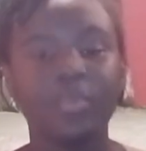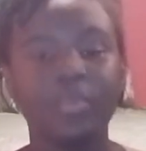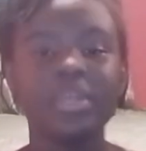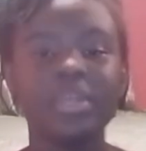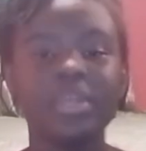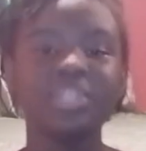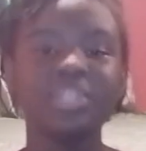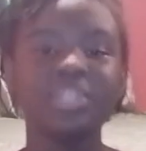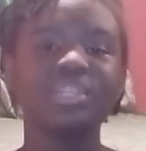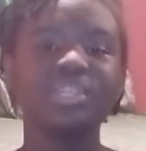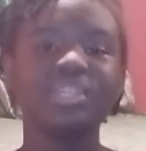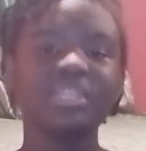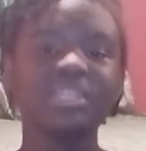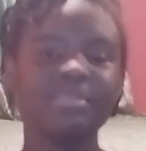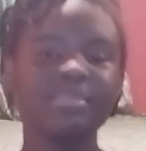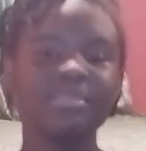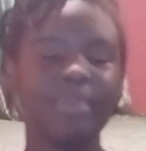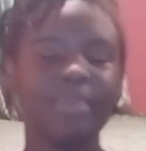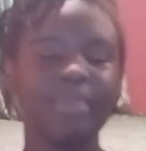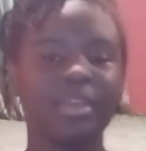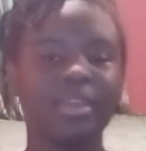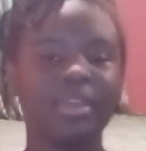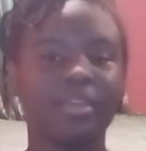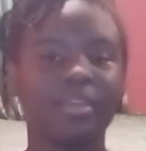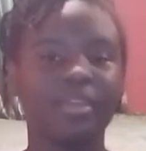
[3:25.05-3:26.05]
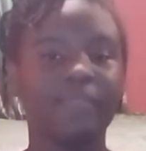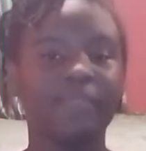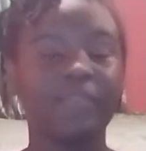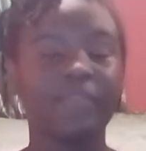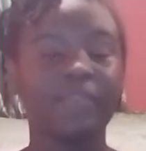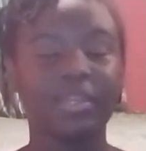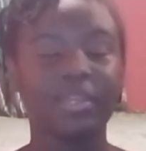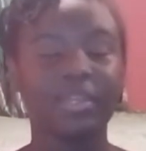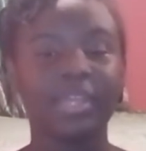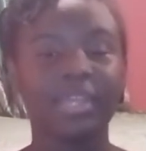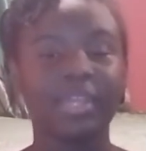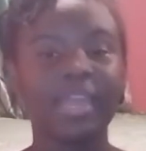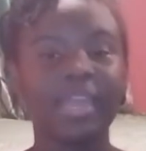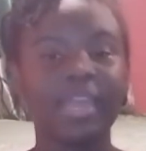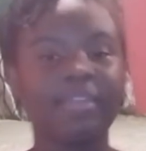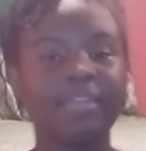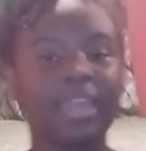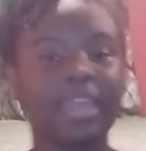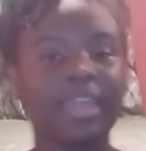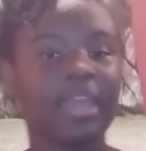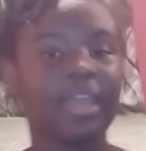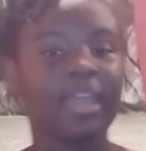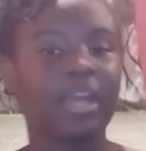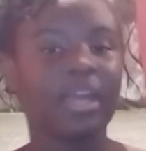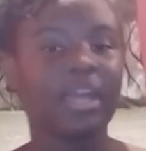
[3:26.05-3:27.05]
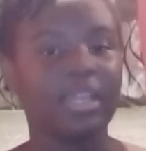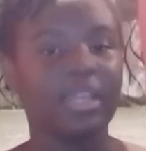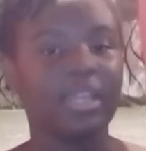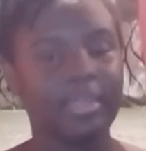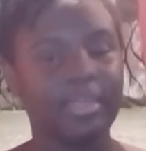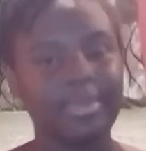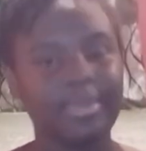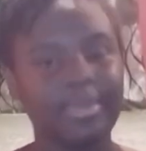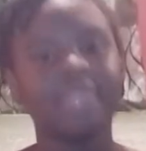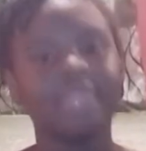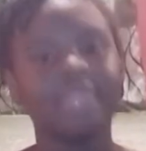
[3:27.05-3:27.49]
which is better for layering colored